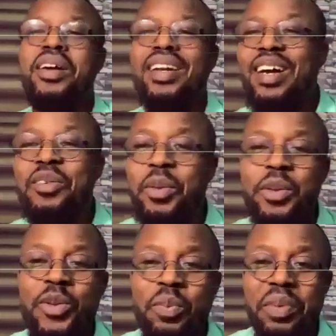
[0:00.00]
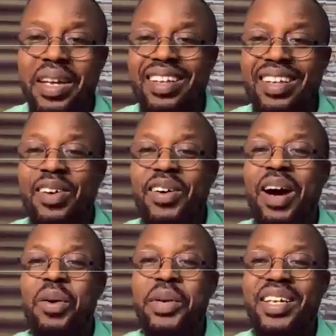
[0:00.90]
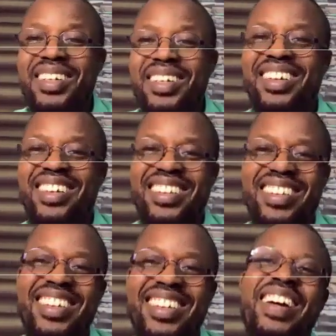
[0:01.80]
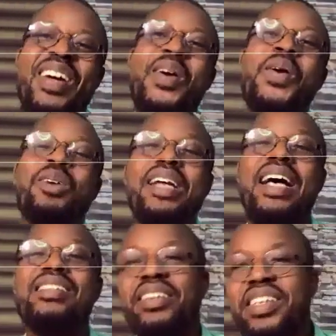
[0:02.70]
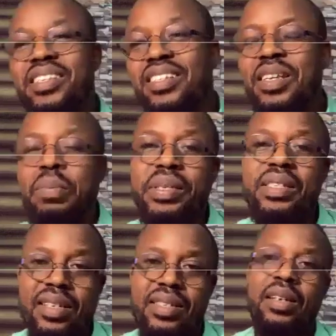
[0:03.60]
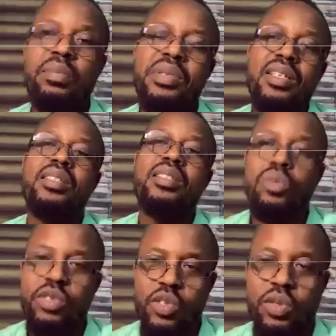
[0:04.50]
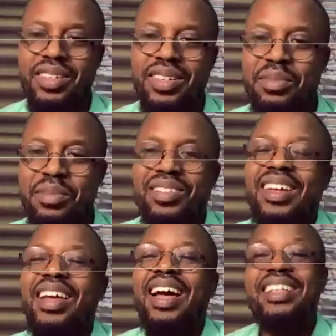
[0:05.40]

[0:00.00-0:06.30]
It's just that you and I are not used to paying now, are we? But that's the reason. It's a business and the business needs to be sustainable.